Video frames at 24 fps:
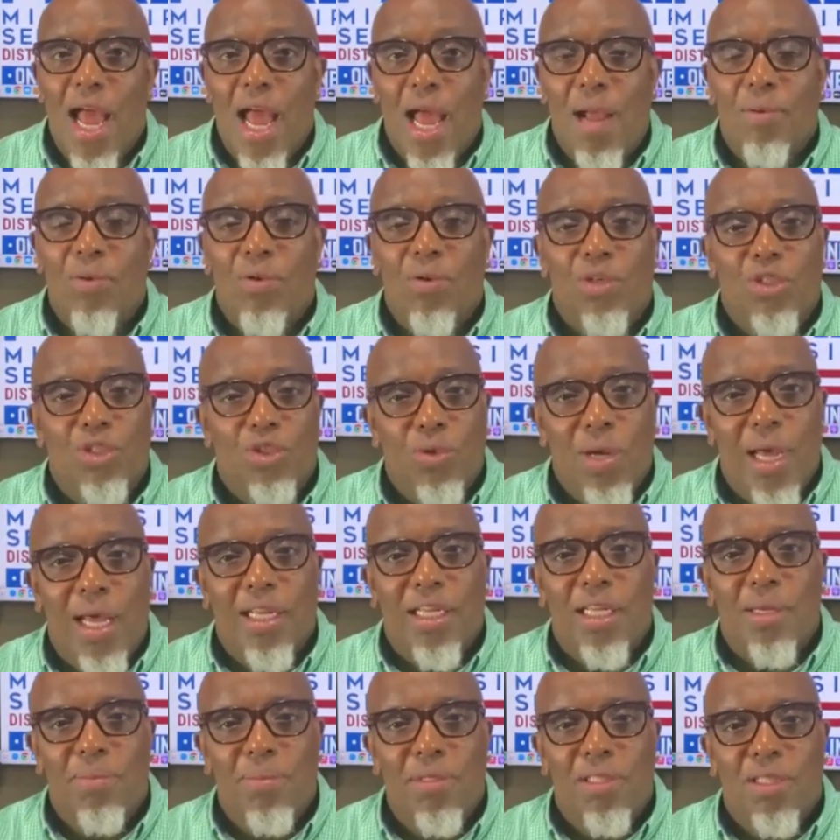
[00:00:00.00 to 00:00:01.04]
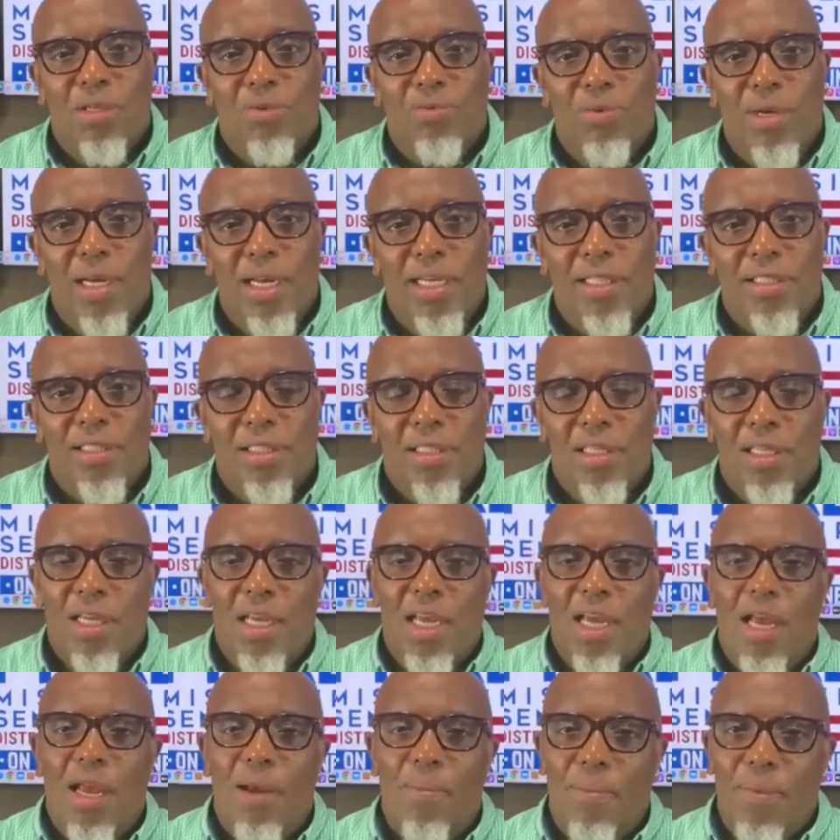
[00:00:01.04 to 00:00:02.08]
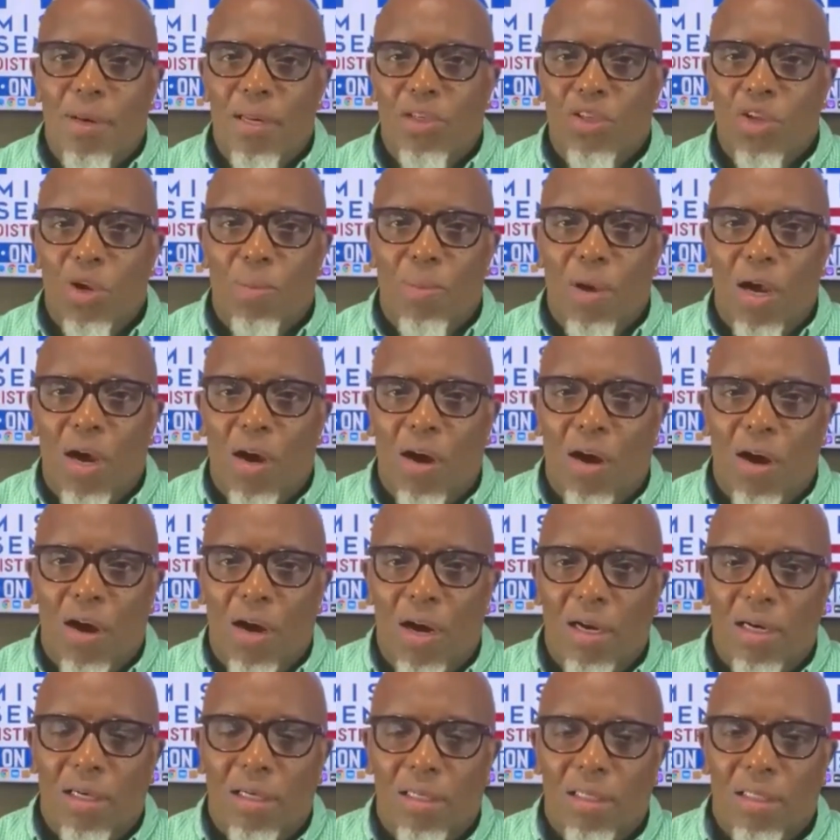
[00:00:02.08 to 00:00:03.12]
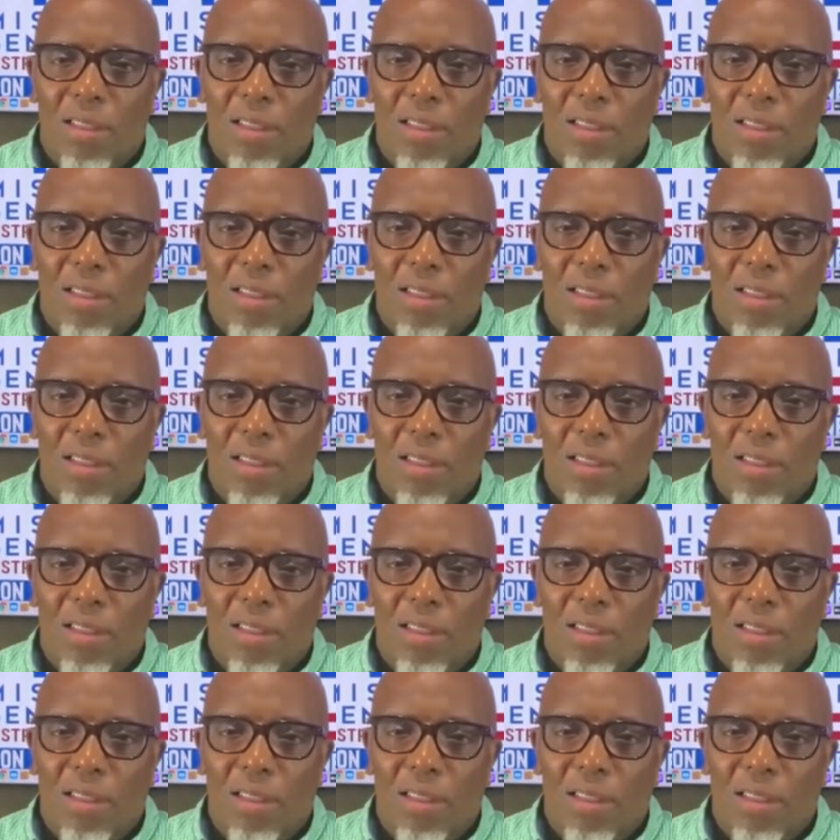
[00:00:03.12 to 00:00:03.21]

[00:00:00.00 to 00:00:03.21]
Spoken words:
I'm going to try to give me some rest, but it's on my heart.